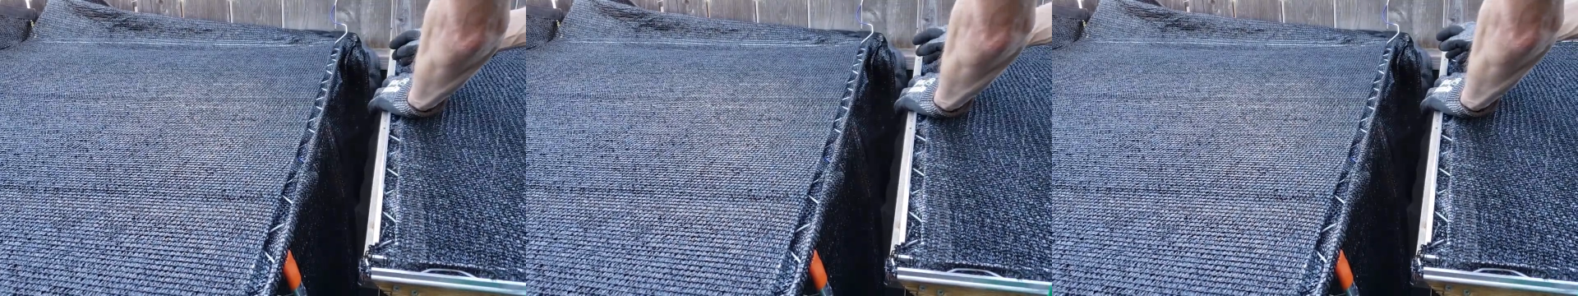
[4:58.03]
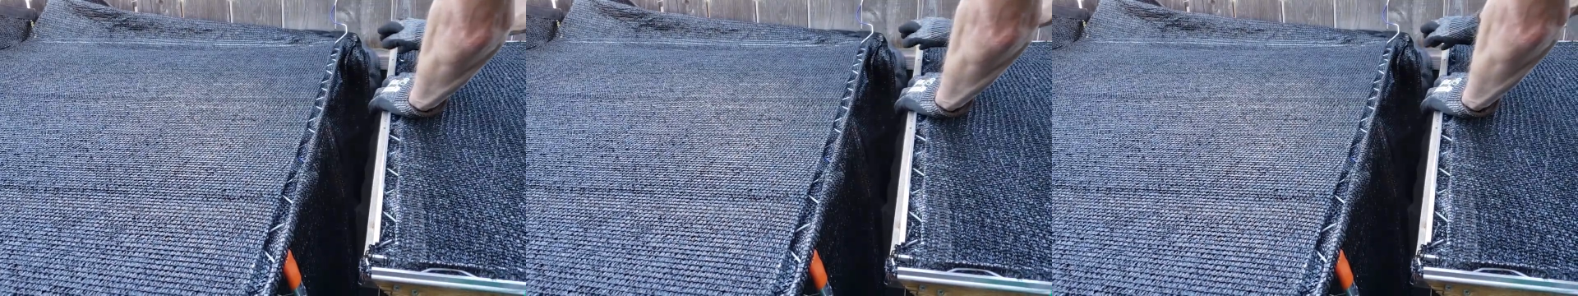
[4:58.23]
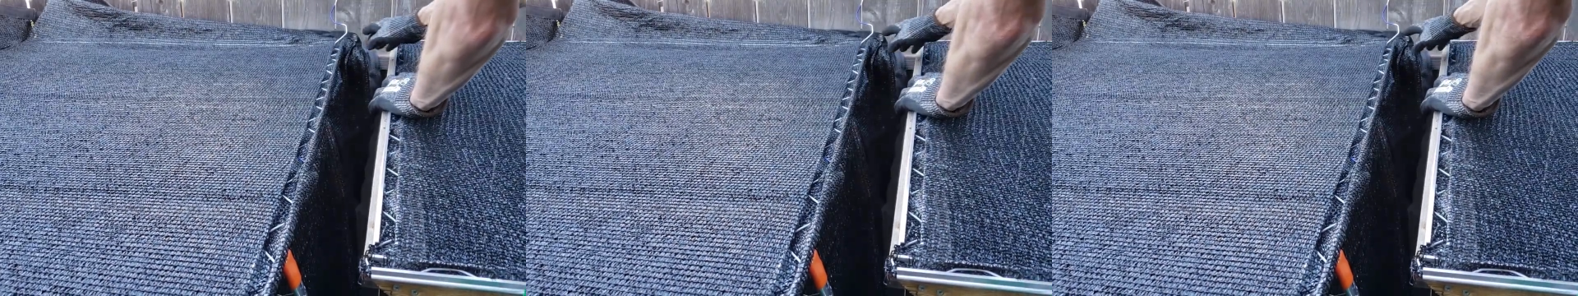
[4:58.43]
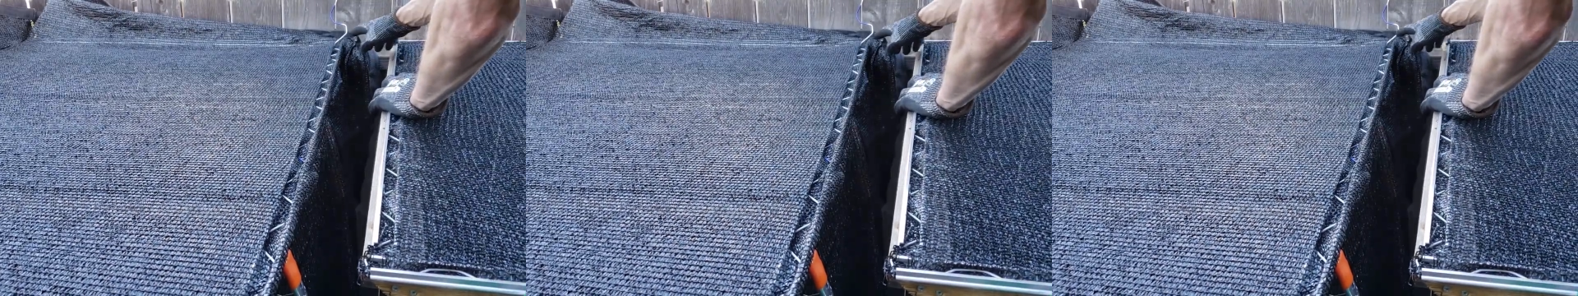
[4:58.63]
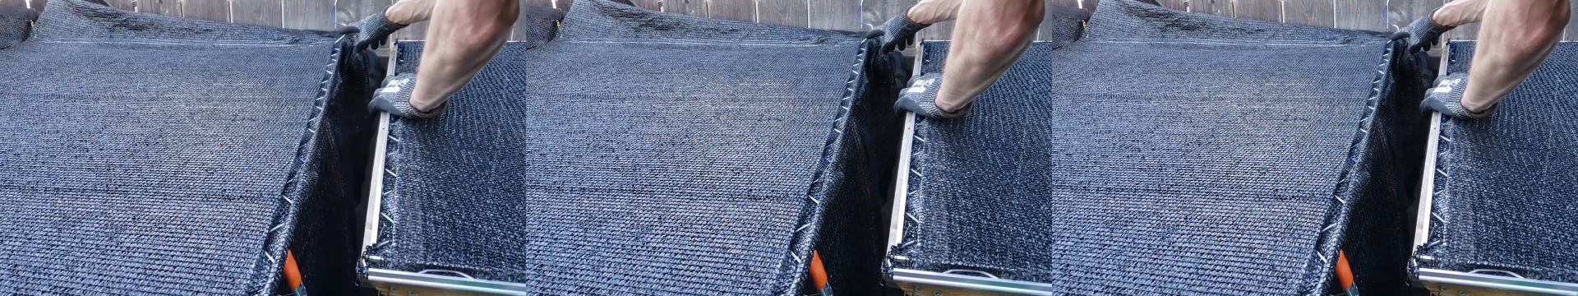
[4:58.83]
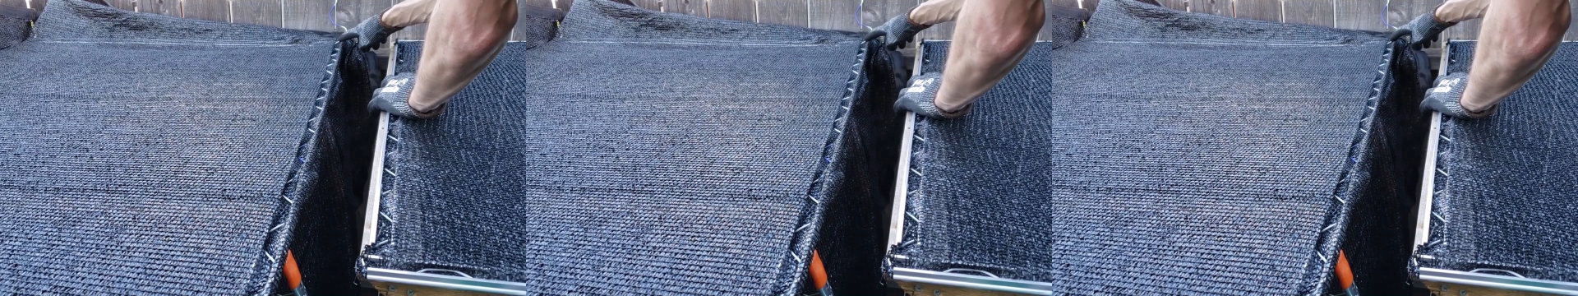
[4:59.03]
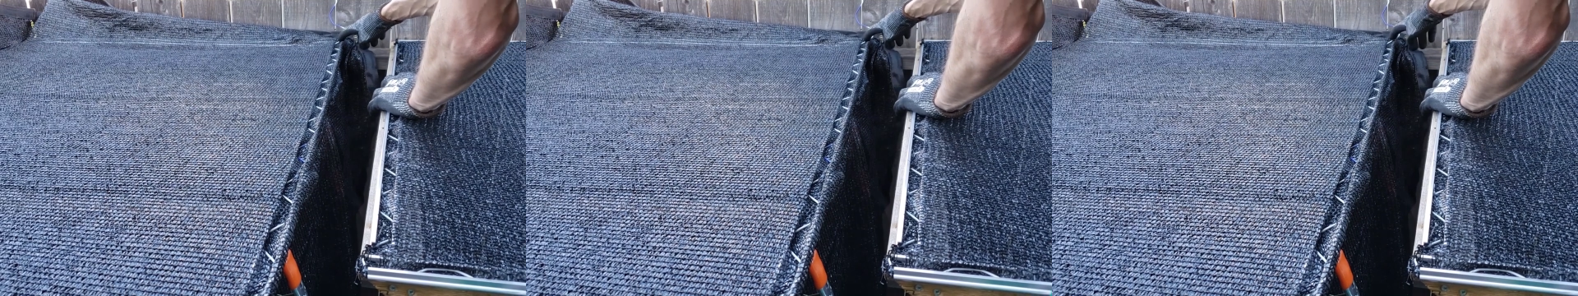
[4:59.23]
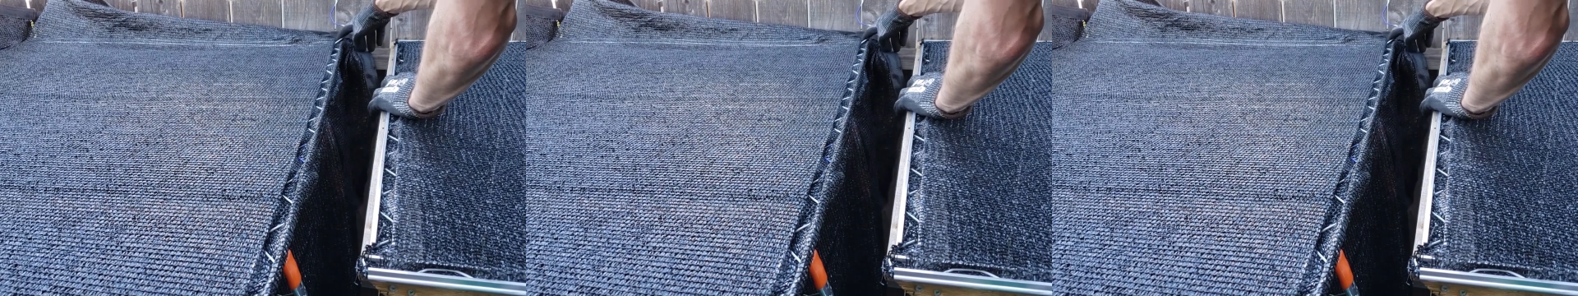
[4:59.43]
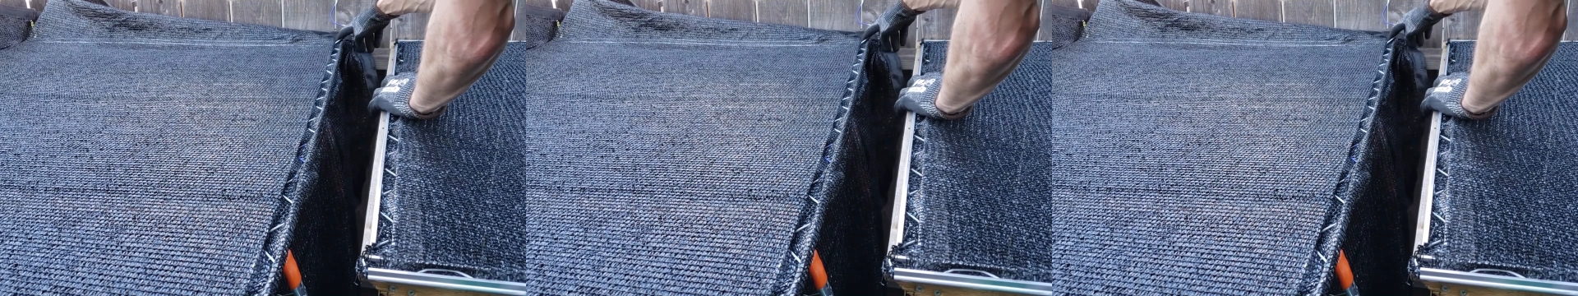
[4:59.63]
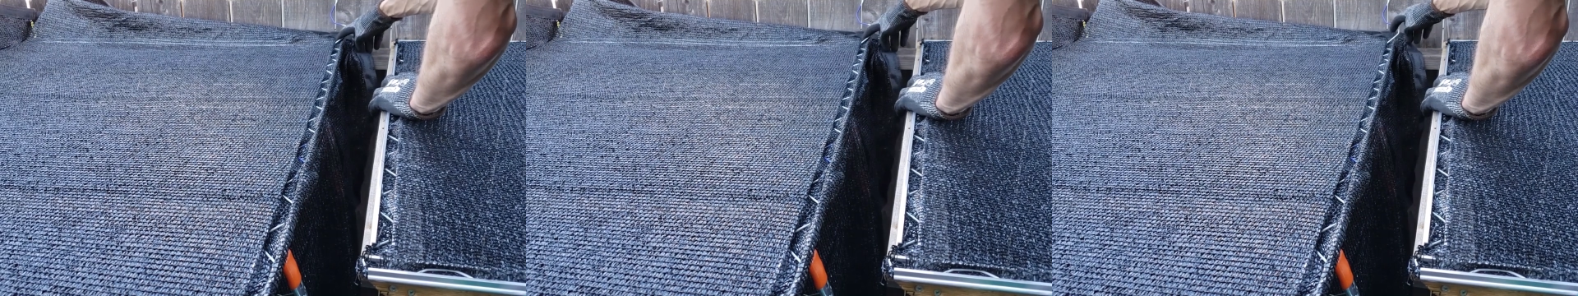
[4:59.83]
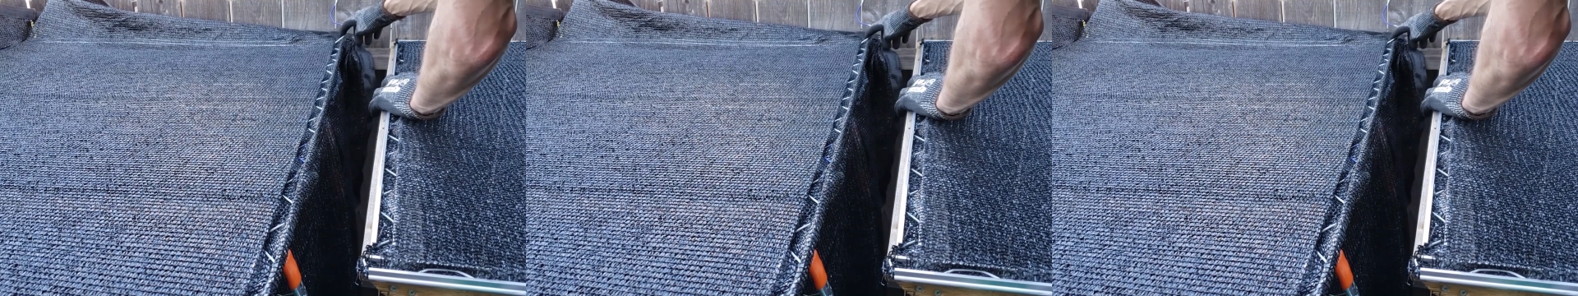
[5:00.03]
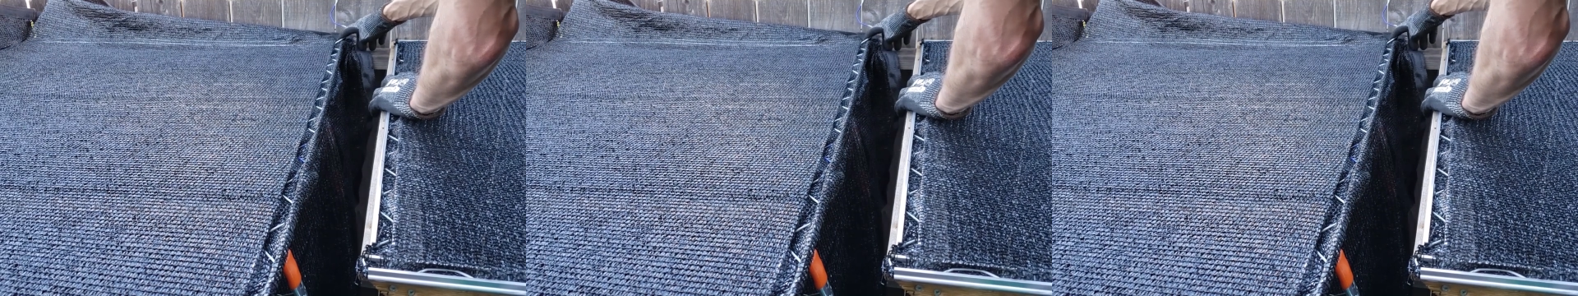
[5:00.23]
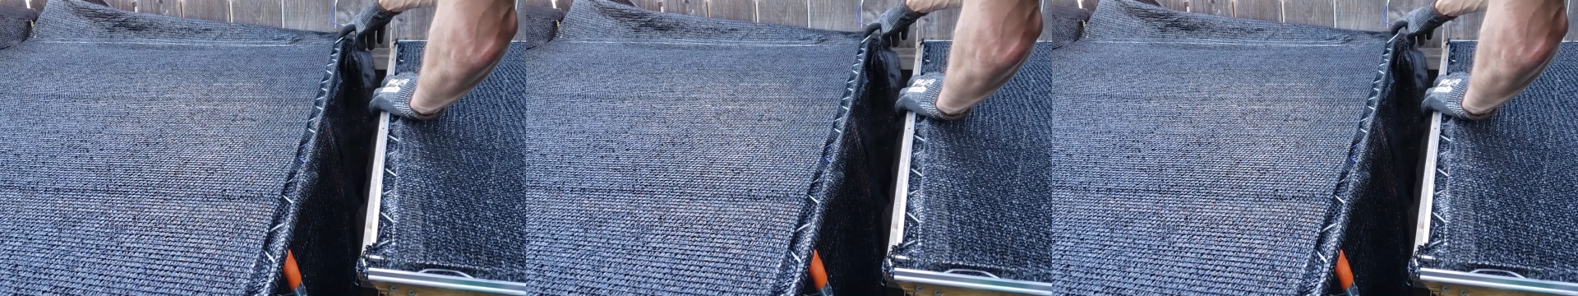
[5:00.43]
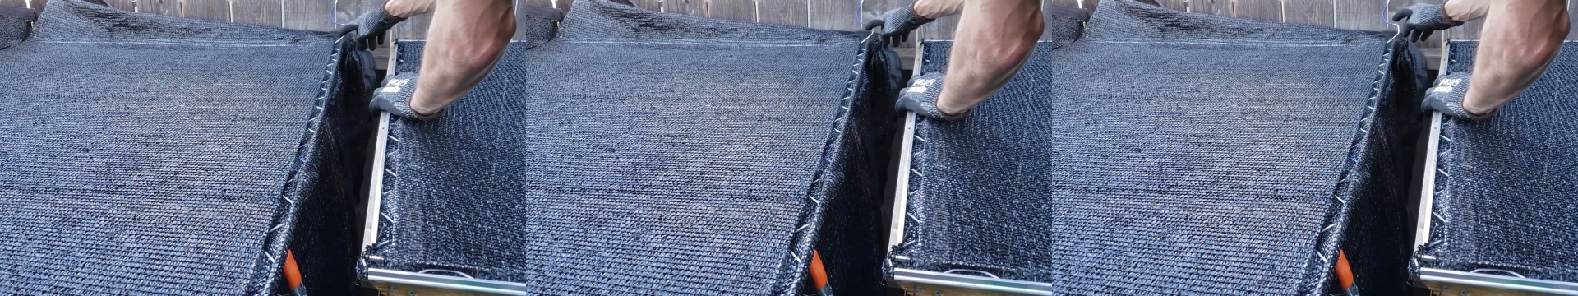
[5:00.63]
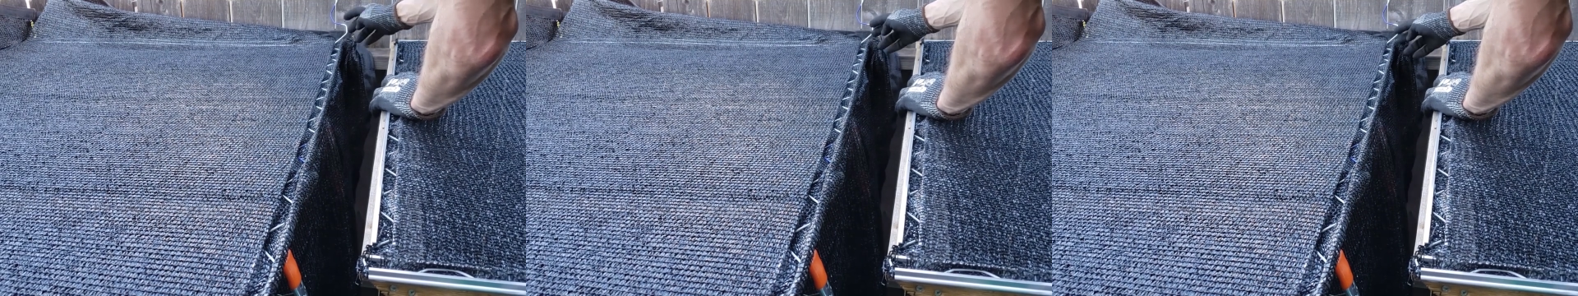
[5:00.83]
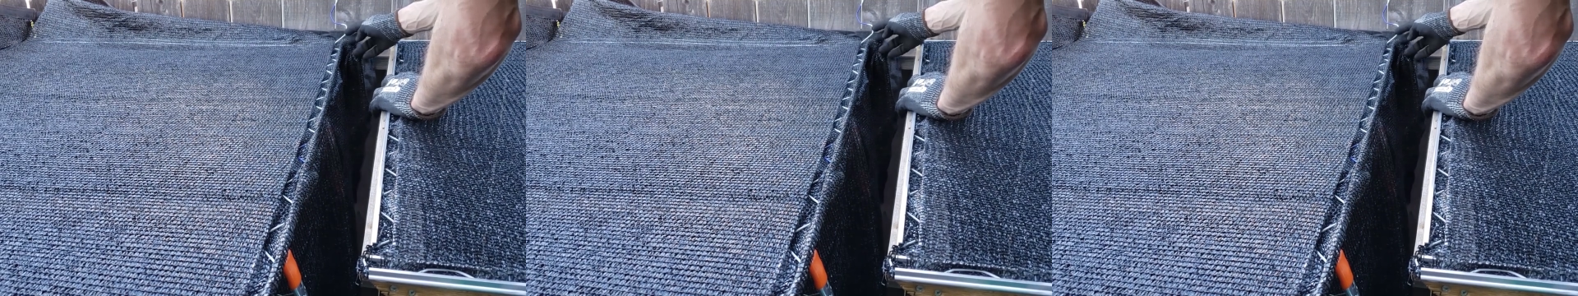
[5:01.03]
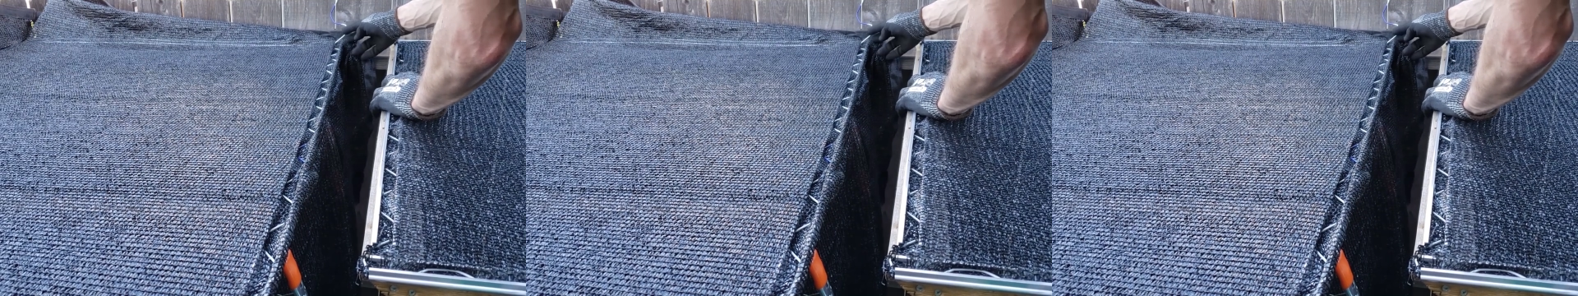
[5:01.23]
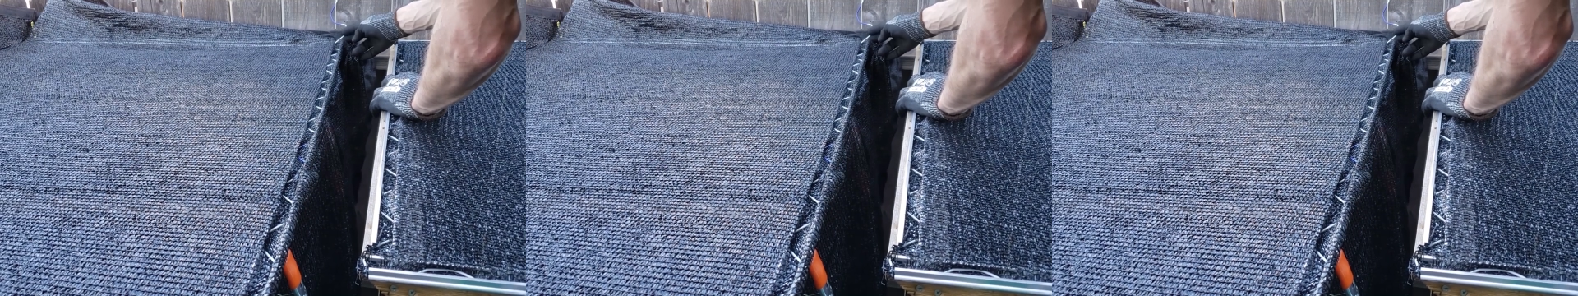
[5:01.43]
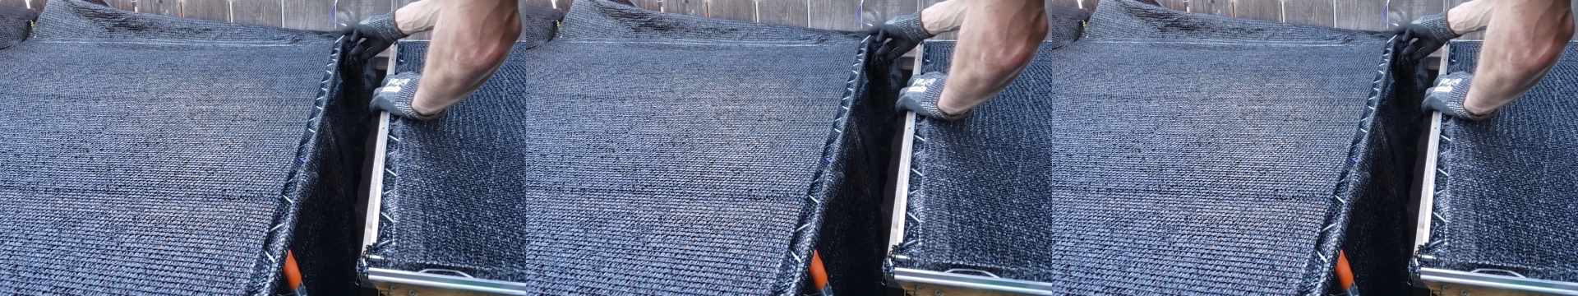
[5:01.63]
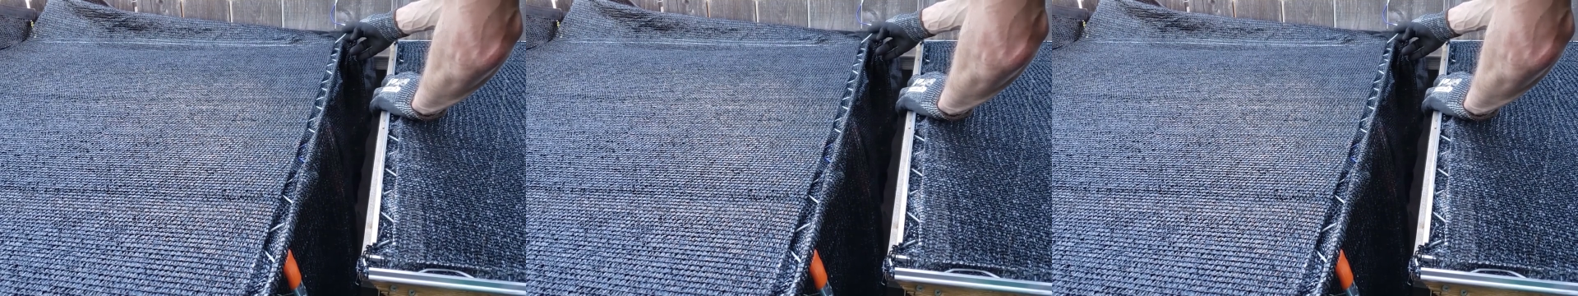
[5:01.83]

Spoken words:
(no speaker visible)